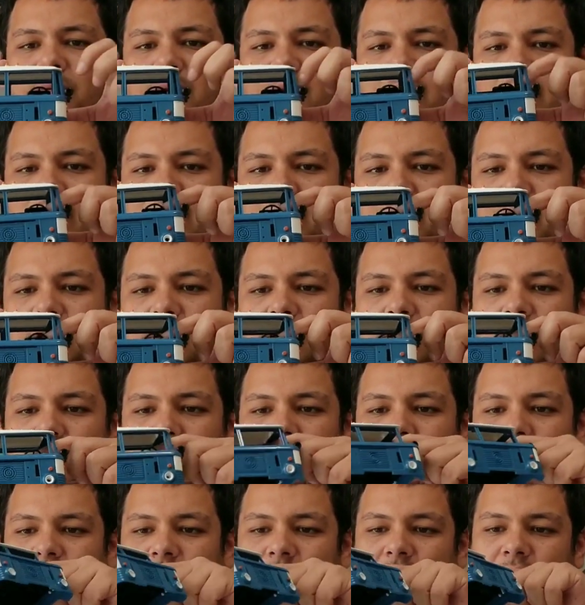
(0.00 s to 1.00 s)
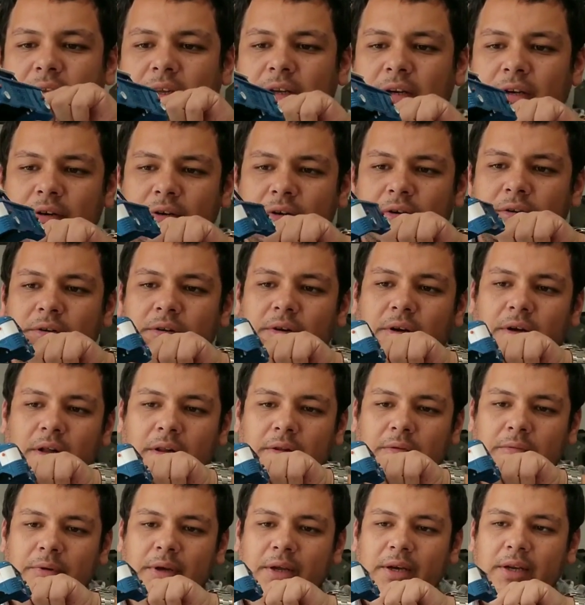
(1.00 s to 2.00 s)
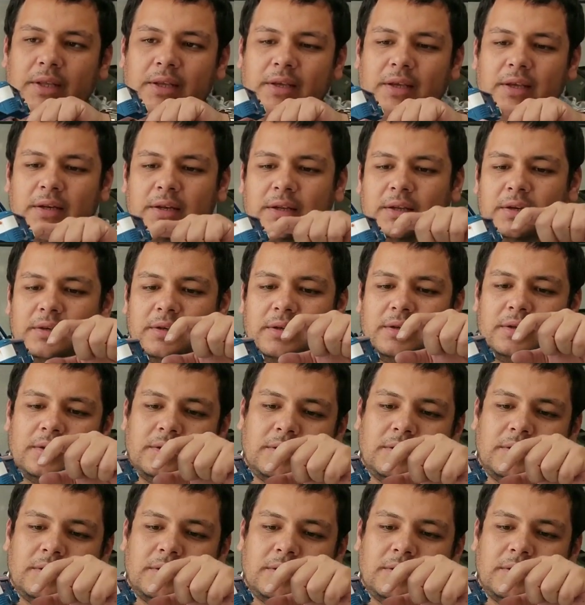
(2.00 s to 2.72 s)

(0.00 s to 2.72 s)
wheel in it, interior already in it.